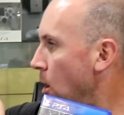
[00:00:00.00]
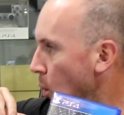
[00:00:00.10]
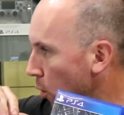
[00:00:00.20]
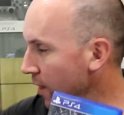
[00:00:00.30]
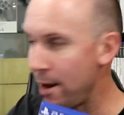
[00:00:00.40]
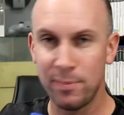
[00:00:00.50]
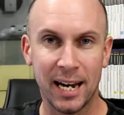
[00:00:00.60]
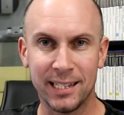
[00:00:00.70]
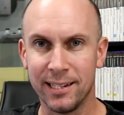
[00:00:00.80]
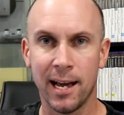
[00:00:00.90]
All the
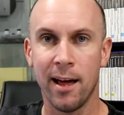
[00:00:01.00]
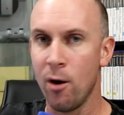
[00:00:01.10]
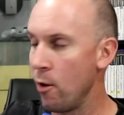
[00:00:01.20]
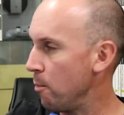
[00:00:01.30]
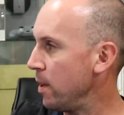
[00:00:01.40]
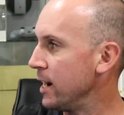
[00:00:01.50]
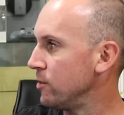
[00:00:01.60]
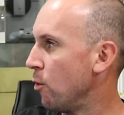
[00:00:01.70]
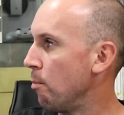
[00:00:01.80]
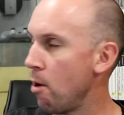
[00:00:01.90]
updates are done on the
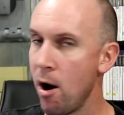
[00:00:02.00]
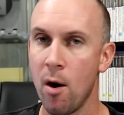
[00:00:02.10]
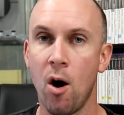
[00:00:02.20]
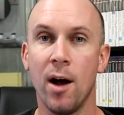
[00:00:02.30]
PS4 Pro.